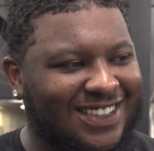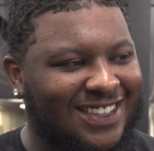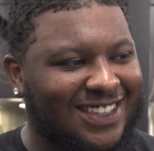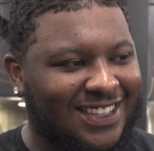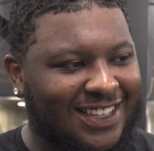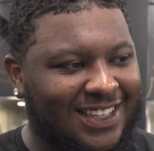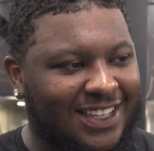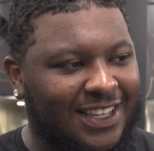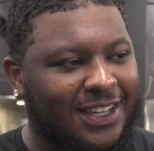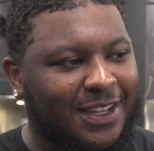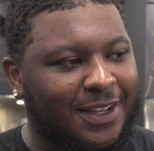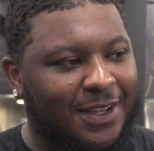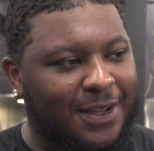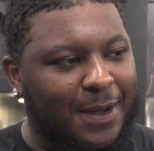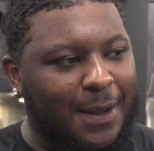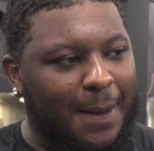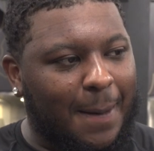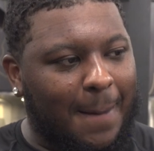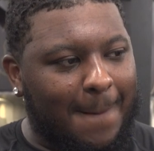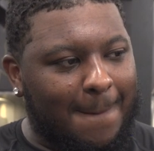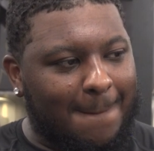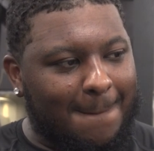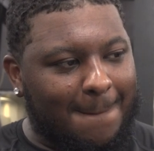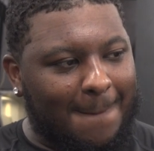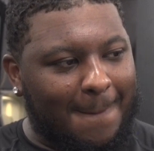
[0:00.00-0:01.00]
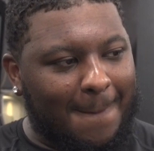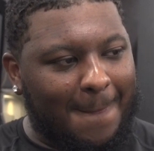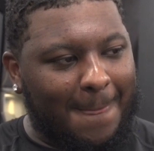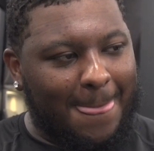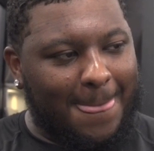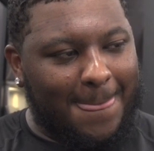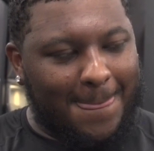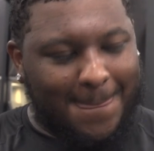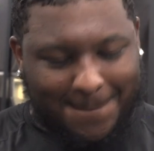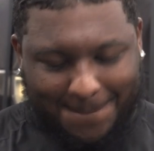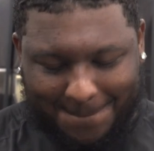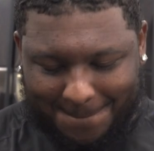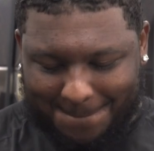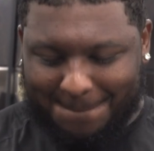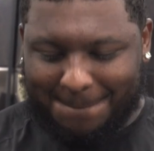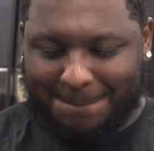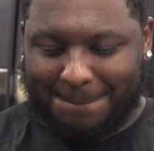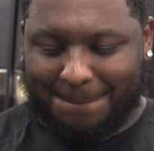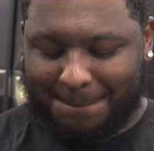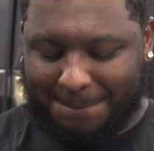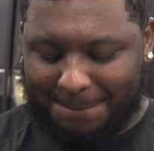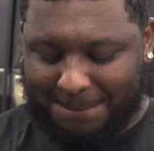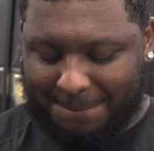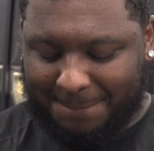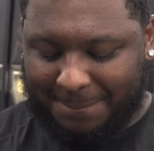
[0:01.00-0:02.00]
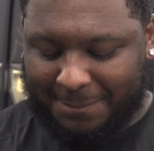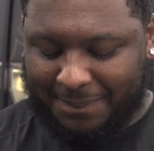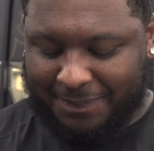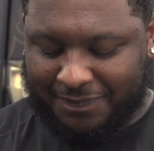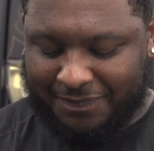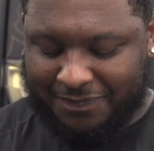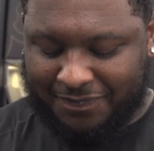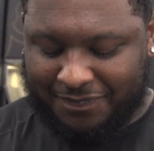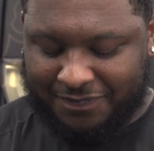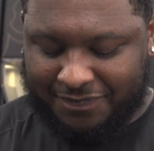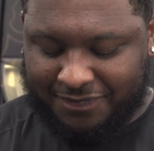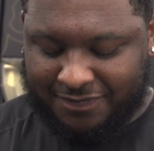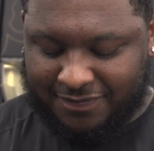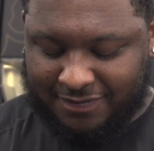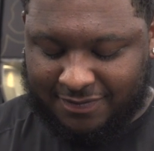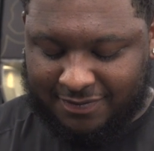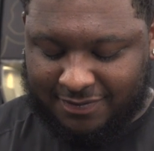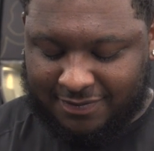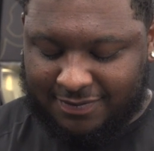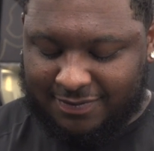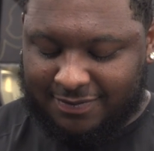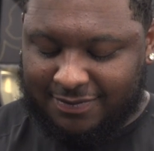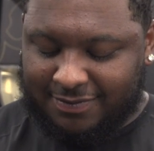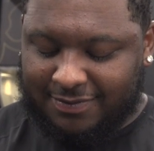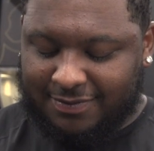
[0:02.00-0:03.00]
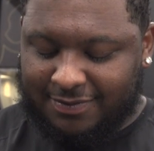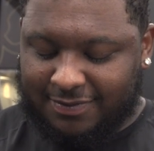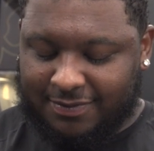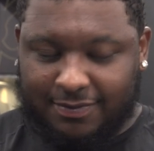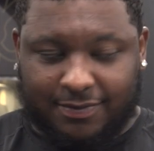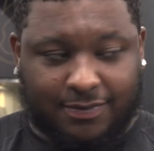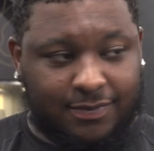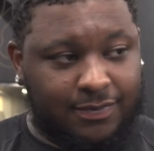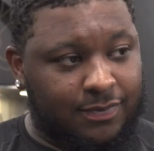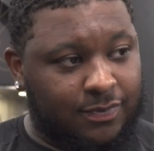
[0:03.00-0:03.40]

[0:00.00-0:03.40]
We're looking forward to seeing Derek Carr in, in live action.